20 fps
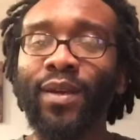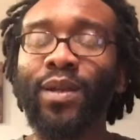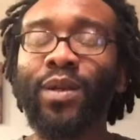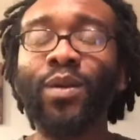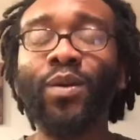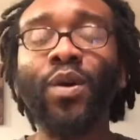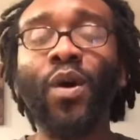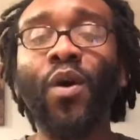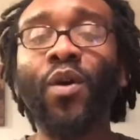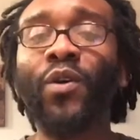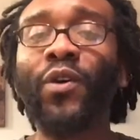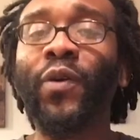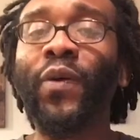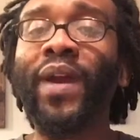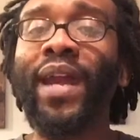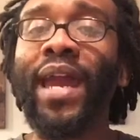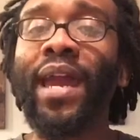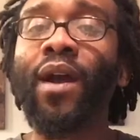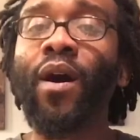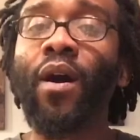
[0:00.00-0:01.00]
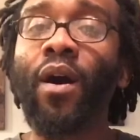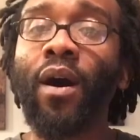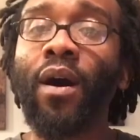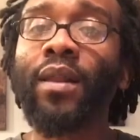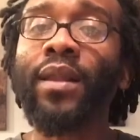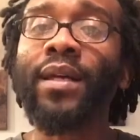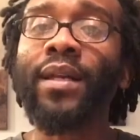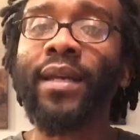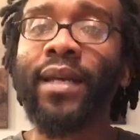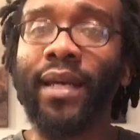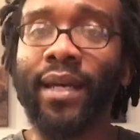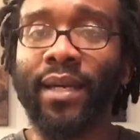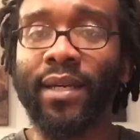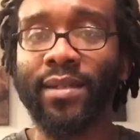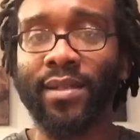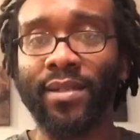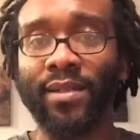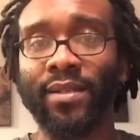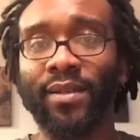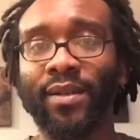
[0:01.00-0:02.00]
you gonna create all of
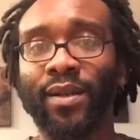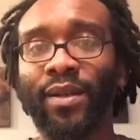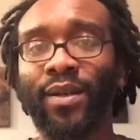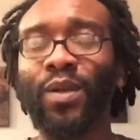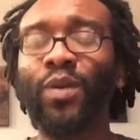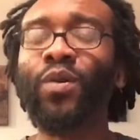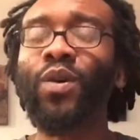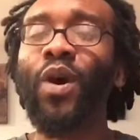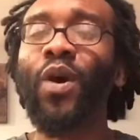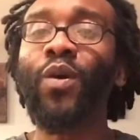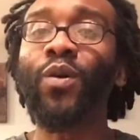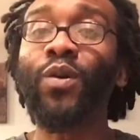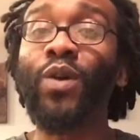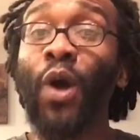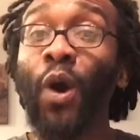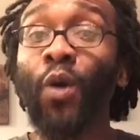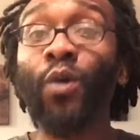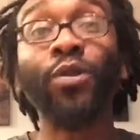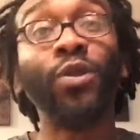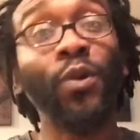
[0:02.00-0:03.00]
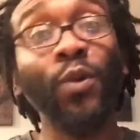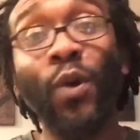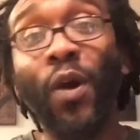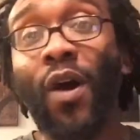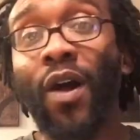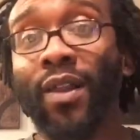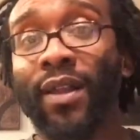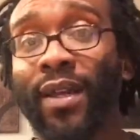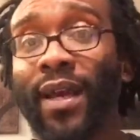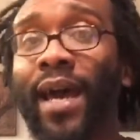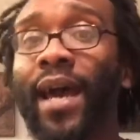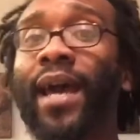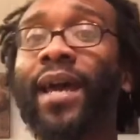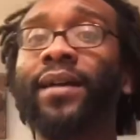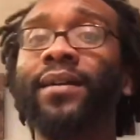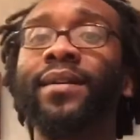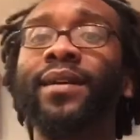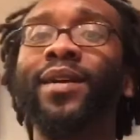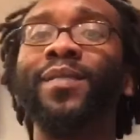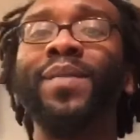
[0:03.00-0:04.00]
this you gonna go through all of
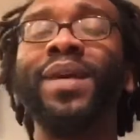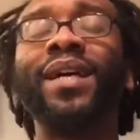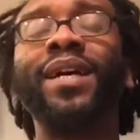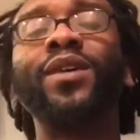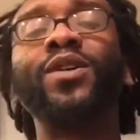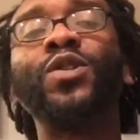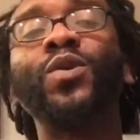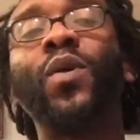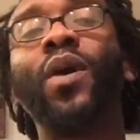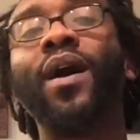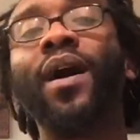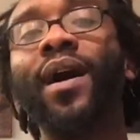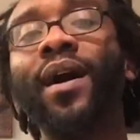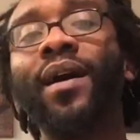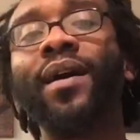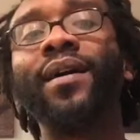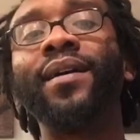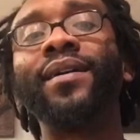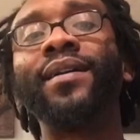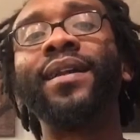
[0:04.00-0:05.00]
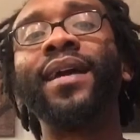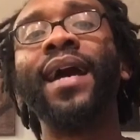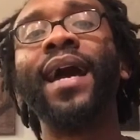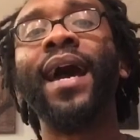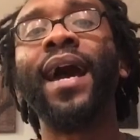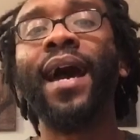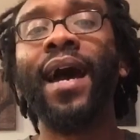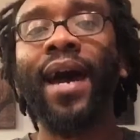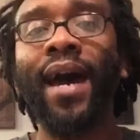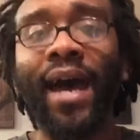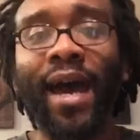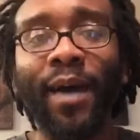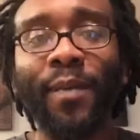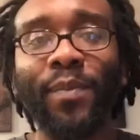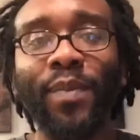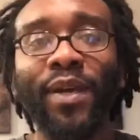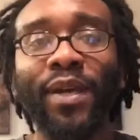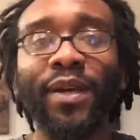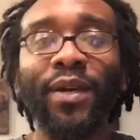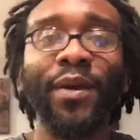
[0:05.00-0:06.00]
that because you are
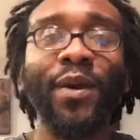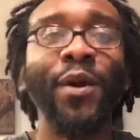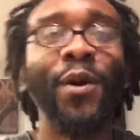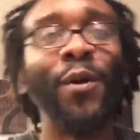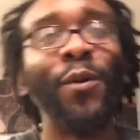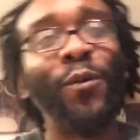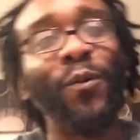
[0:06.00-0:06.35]
unhappy